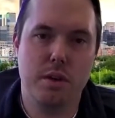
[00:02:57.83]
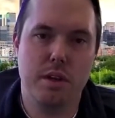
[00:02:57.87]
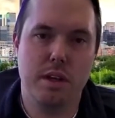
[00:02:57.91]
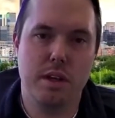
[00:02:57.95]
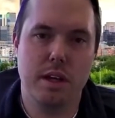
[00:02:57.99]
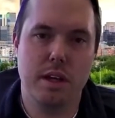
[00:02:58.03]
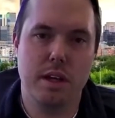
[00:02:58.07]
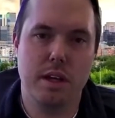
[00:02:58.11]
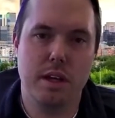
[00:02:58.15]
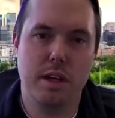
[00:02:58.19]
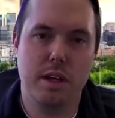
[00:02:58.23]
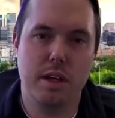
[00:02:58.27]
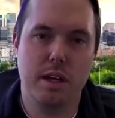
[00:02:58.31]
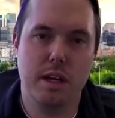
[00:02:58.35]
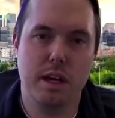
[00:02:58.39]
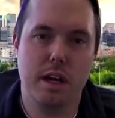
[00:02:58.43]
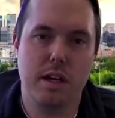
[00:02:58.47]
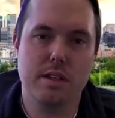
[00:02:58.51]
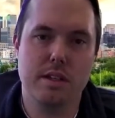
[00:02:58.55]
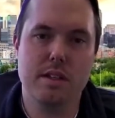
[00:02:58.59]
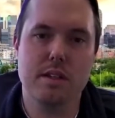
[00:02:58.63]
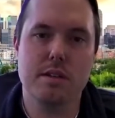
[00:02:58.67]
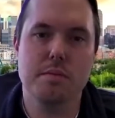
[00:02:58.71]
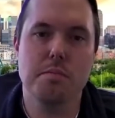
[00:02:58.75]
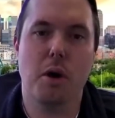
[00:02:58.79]
the
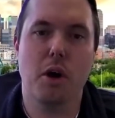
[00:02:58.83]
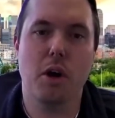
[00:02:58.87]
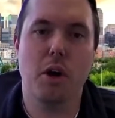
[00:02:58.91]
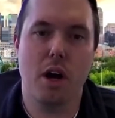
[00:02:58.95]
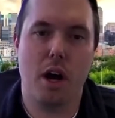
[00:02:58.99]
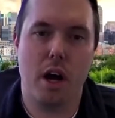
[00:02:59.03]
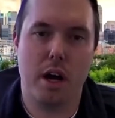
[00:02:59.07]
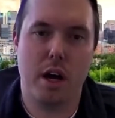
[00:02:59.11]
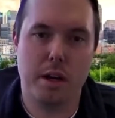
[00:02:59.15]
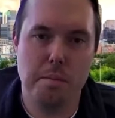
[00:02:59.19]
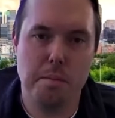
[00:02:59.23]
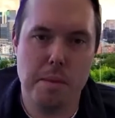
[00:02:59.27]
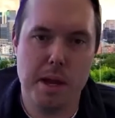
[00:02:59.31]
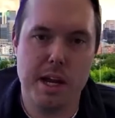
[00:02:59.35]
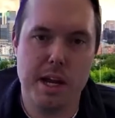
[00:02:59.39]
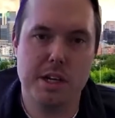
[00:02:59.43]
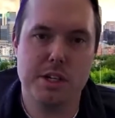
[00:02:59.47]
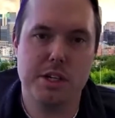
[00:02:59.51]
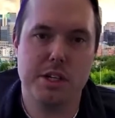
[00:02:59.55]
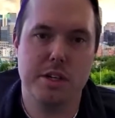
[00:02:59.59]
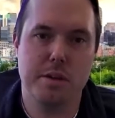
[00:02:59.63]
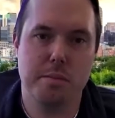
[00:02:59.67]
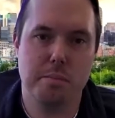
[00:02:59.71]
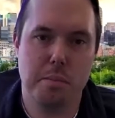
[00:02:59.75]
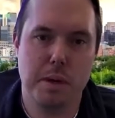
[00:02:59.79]
smart
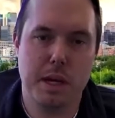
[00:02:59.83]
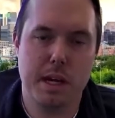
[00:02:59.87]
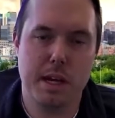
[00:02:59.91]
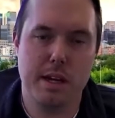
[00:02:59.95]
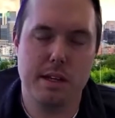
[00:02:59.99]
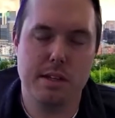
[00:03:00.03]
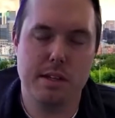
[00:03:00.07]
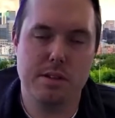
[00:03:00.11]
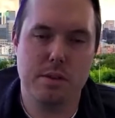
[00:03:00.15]
automation piece.